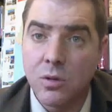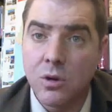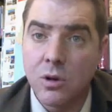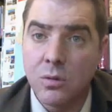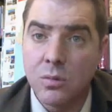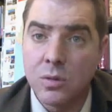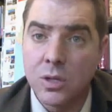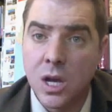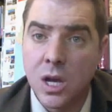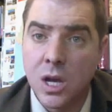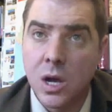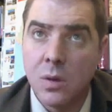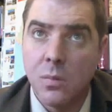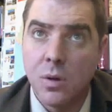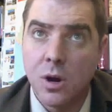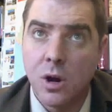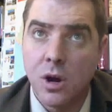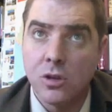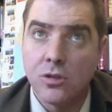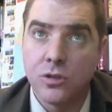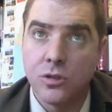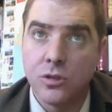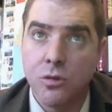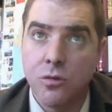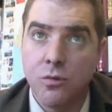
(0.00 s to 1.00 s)
groups, but
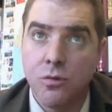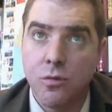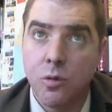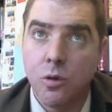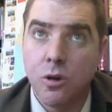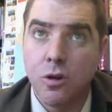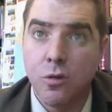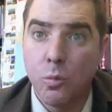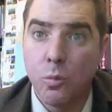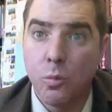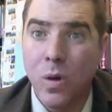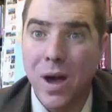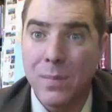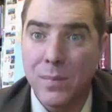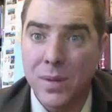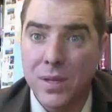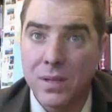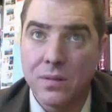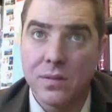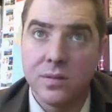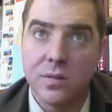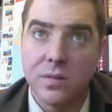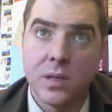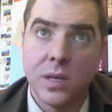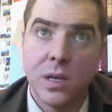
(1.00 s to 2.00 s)
also foreign
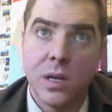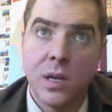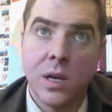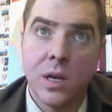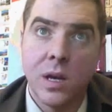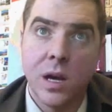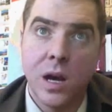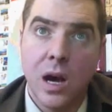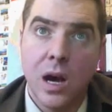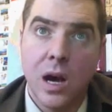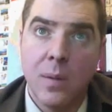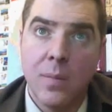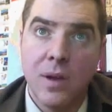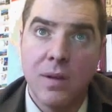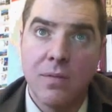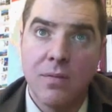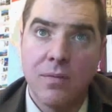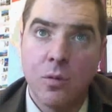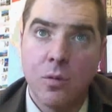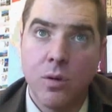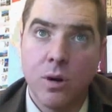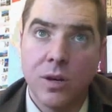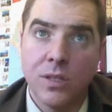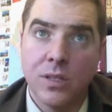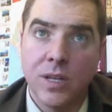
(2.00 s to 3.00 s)
weapons and
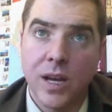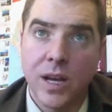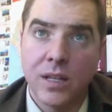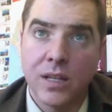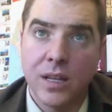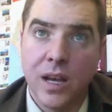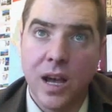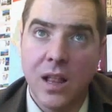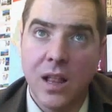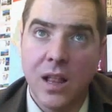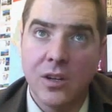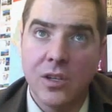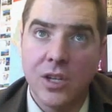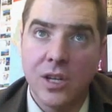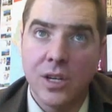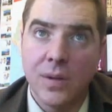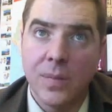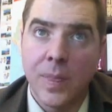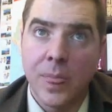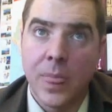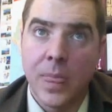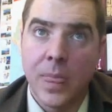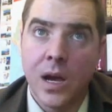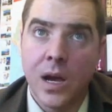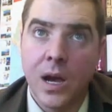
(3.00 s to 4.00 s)
foreign technology.
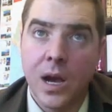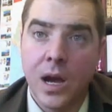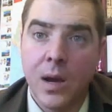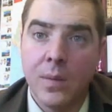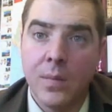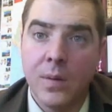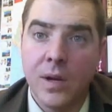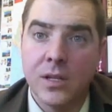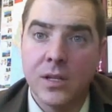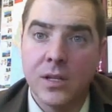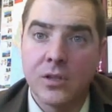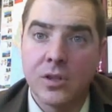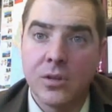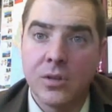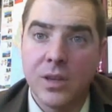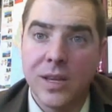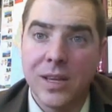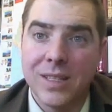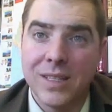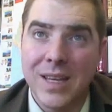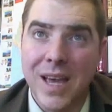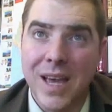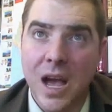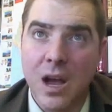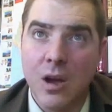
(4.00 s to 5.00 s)
And so the
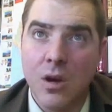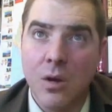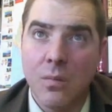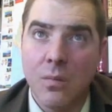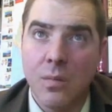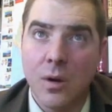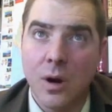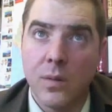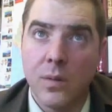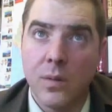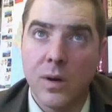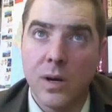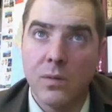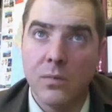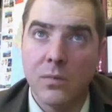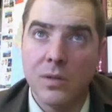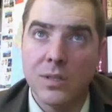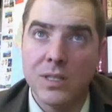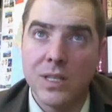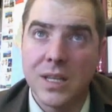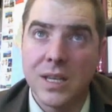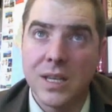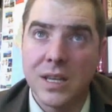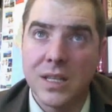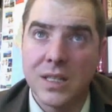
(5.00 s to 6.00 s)
attack on Burma
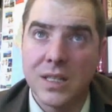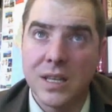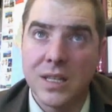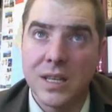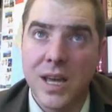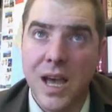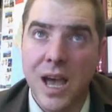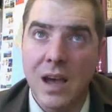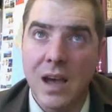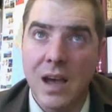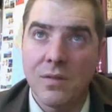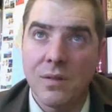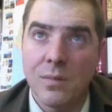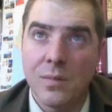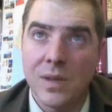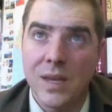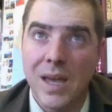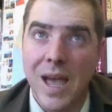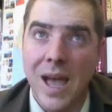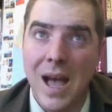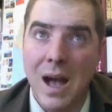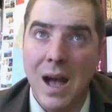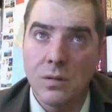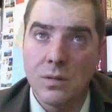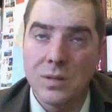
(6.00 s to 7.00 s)
was seen as attack from
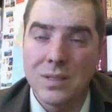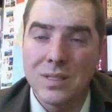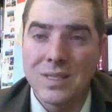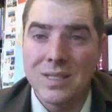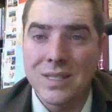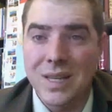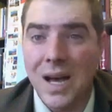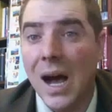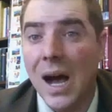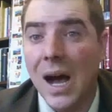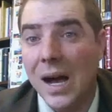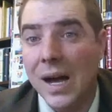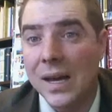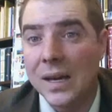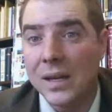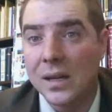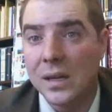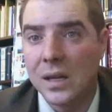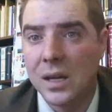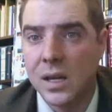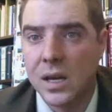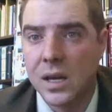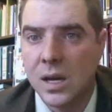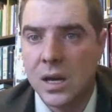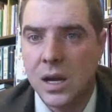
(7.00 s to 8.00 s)
the outside.
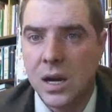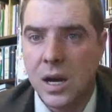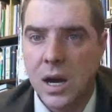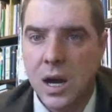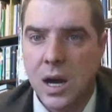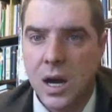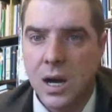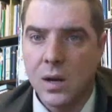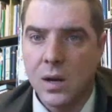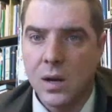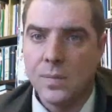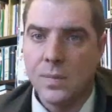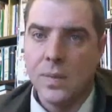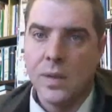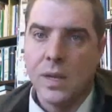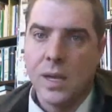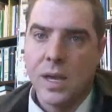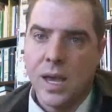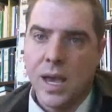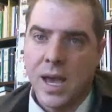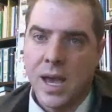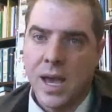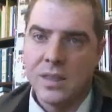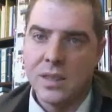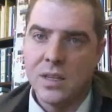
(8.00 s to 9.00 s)

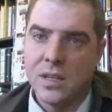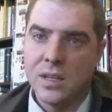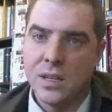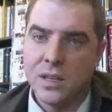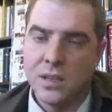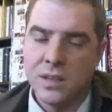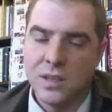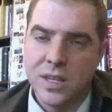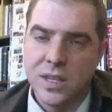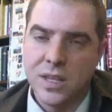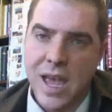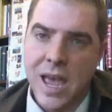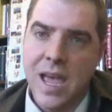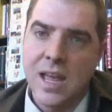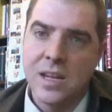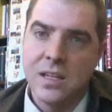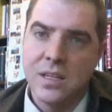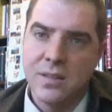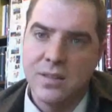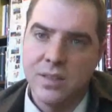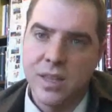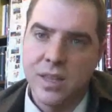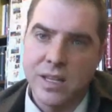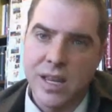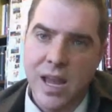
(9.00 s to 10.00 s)
And the
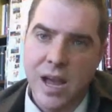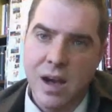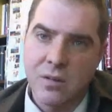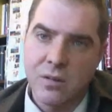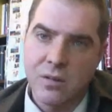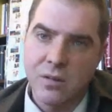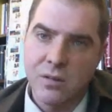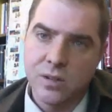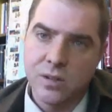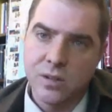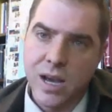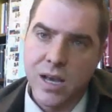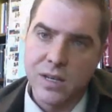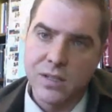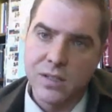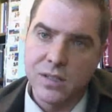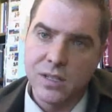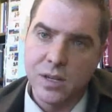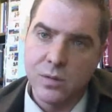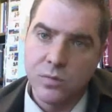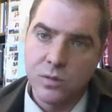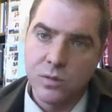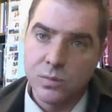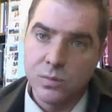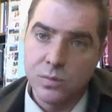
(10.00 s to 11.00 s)
end of the Taungoo
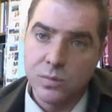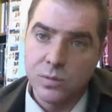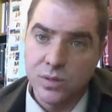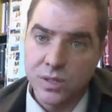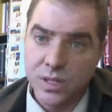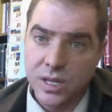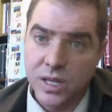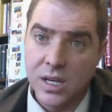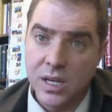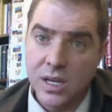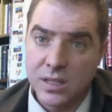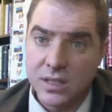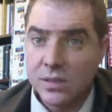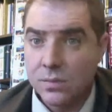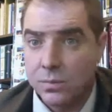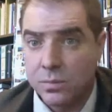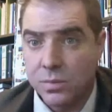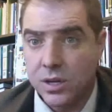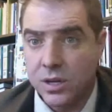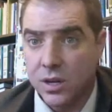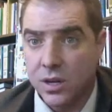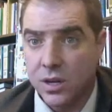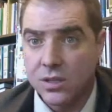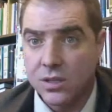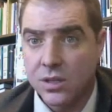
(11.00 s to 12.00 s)
dynasty was seen as
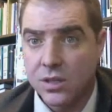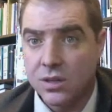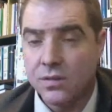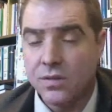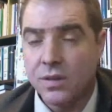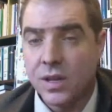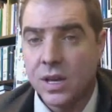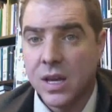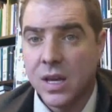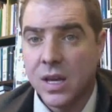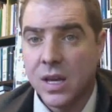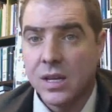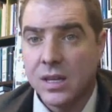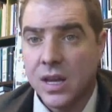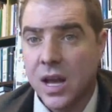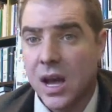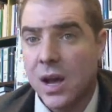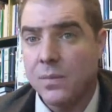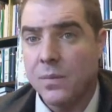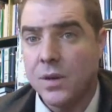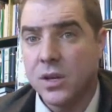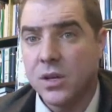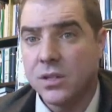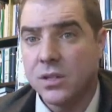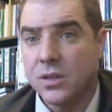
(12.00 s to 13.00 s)

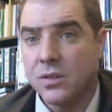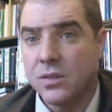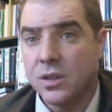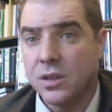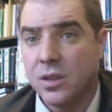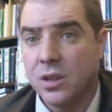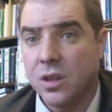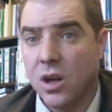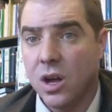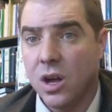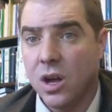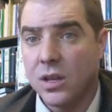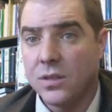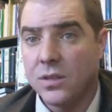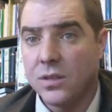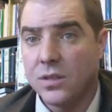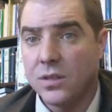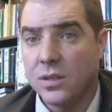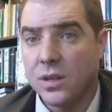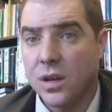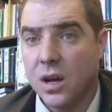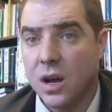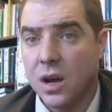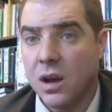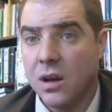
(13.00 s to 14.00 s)
not because of the loss
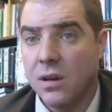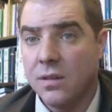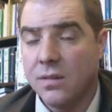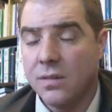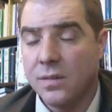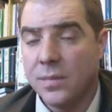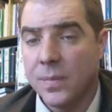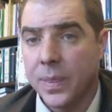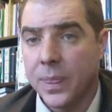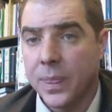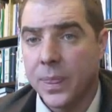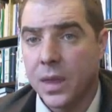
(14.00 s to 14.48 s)
of